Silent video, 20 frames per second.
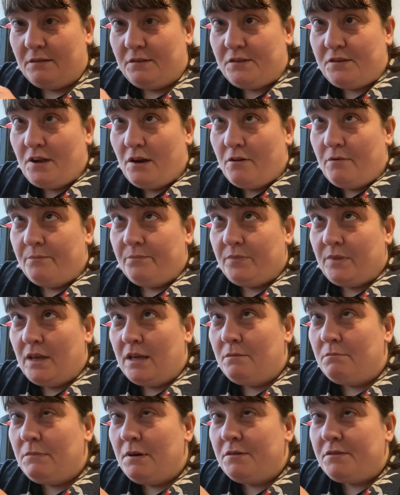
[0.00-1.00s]
So
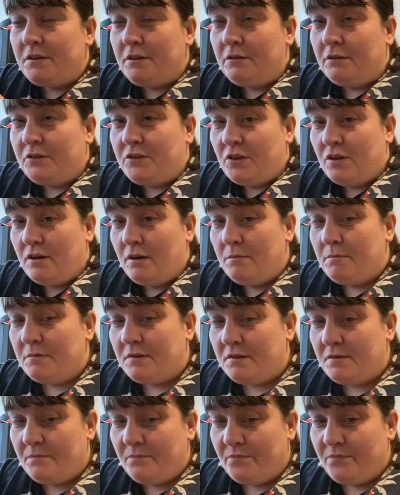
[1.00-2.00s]
in musical
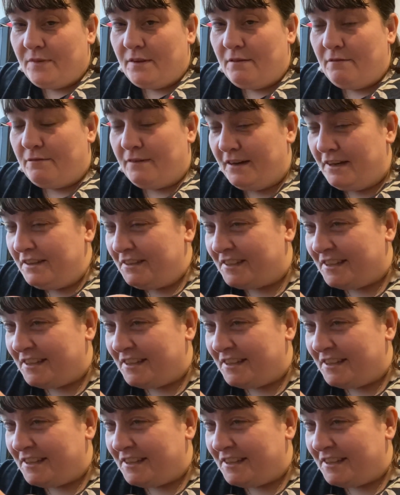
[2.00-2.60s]
terms, if I